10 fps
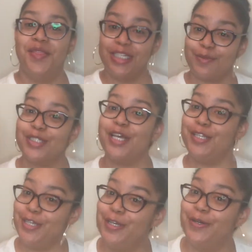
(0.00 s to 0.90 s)
This was a
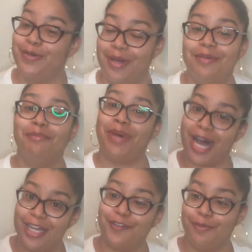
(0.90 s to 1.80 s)
new
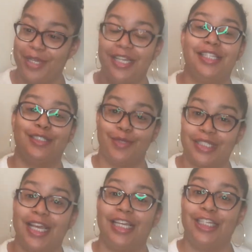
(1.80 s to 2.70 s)
buy for me. This
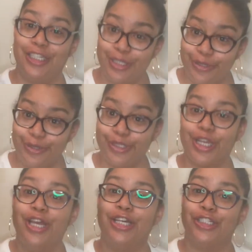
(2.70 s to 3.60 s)
was a huge
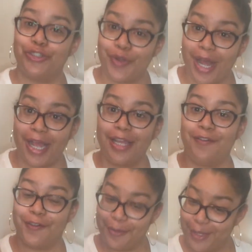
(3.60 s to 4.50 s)
try
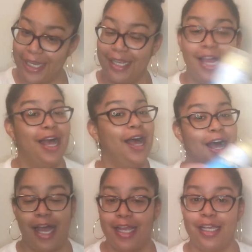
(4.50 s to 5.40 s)
for me.
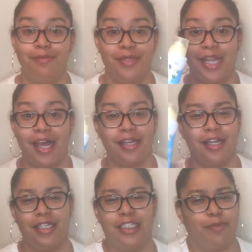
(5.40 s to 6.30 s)
I am not
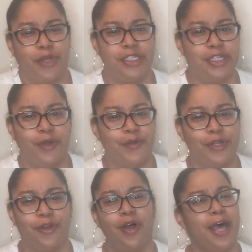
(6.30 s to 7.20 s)
a spray
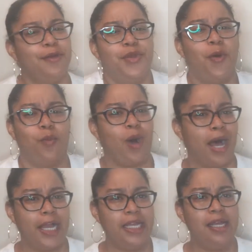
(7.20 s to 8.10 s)
deodorant girl. I don't know
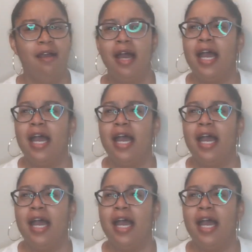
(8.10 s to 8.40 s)
why.